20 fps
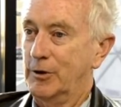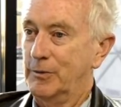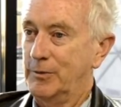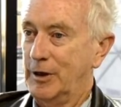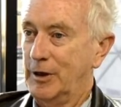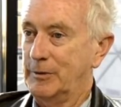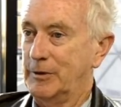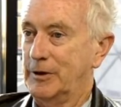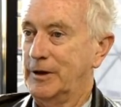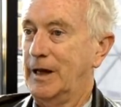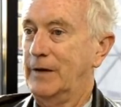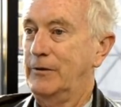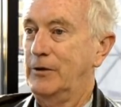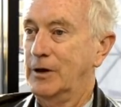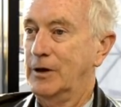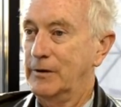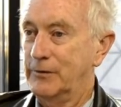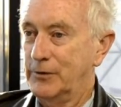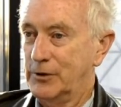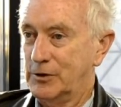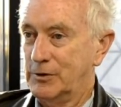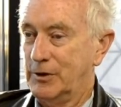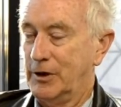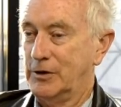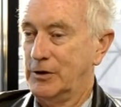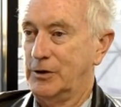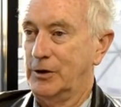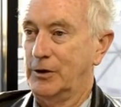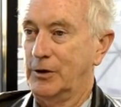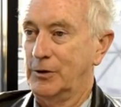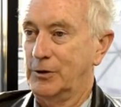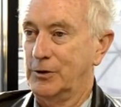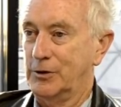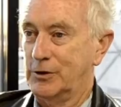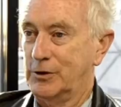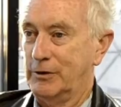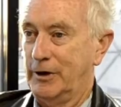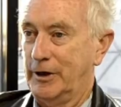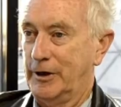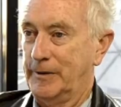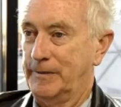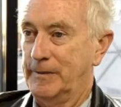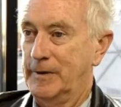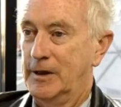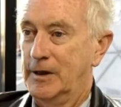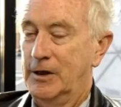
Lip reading: people and having an infrastructure to do the training.